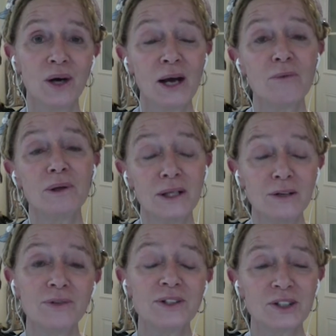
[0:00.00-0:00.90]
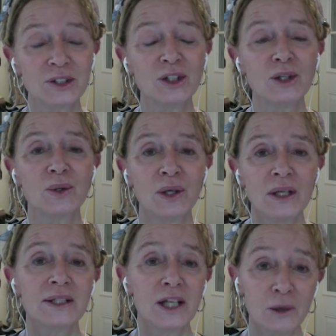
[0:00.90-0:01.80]
I believe it's true
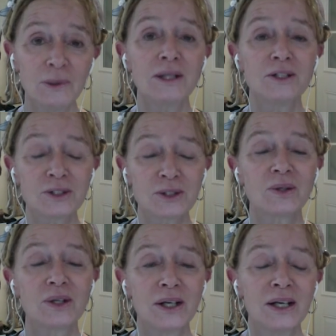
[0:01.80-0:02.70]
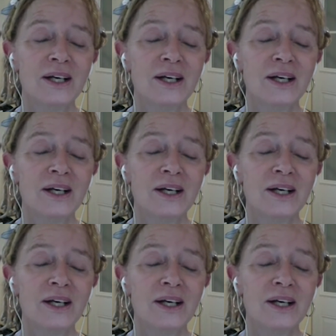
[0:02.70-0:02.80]
tell me the story.